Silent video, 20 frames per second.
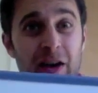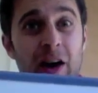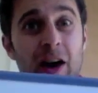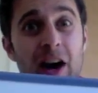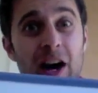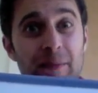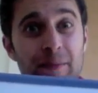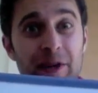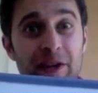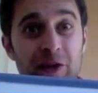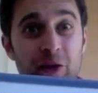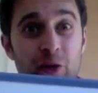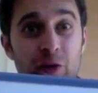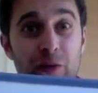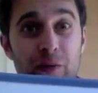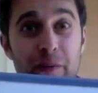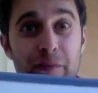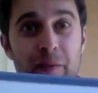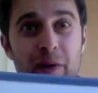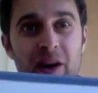comment or
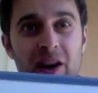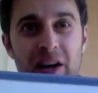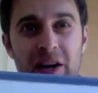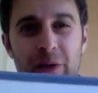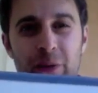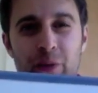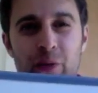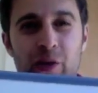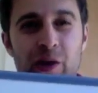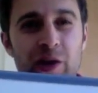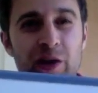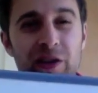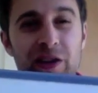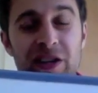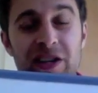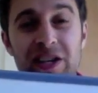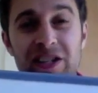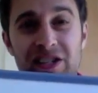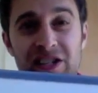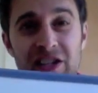remark
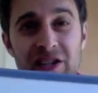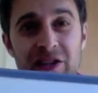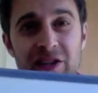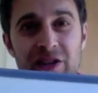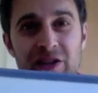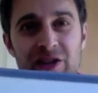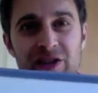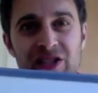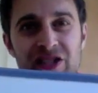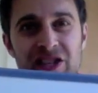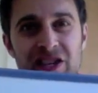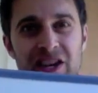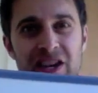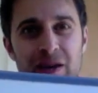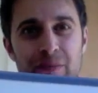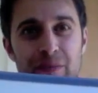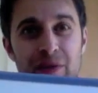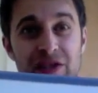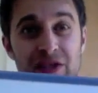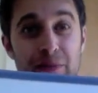really gets under your
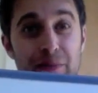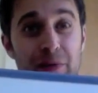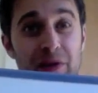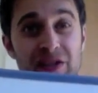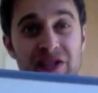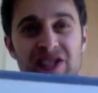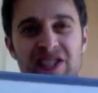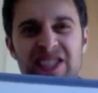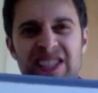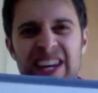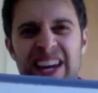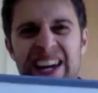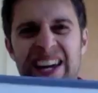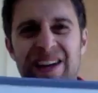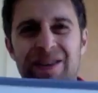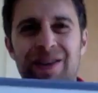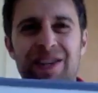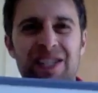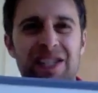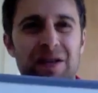skin because the person saying
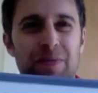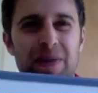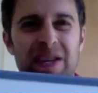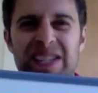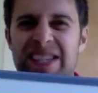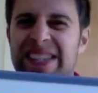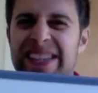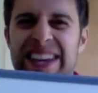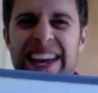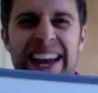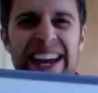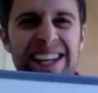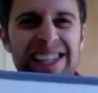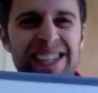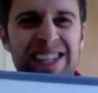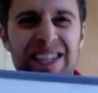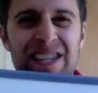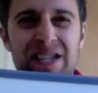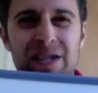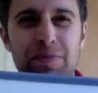it wants to be as
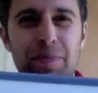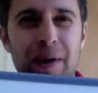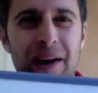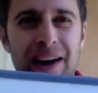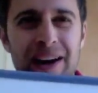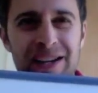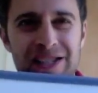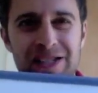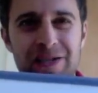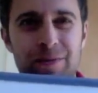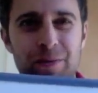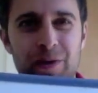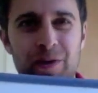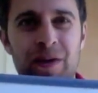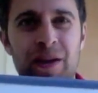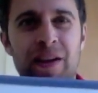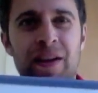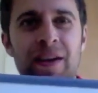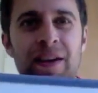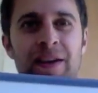nasty as possible.
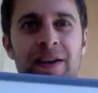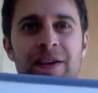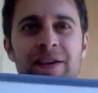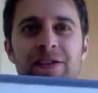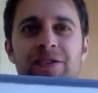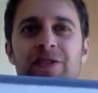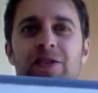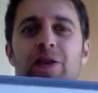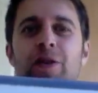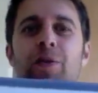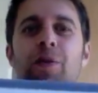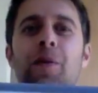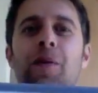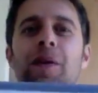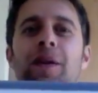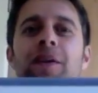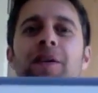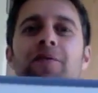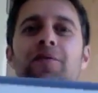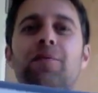So
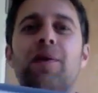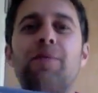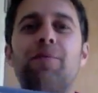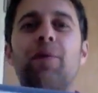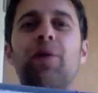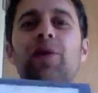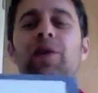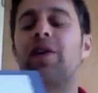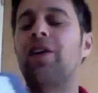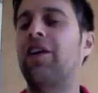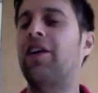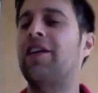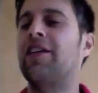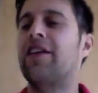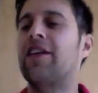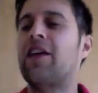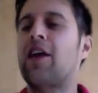people are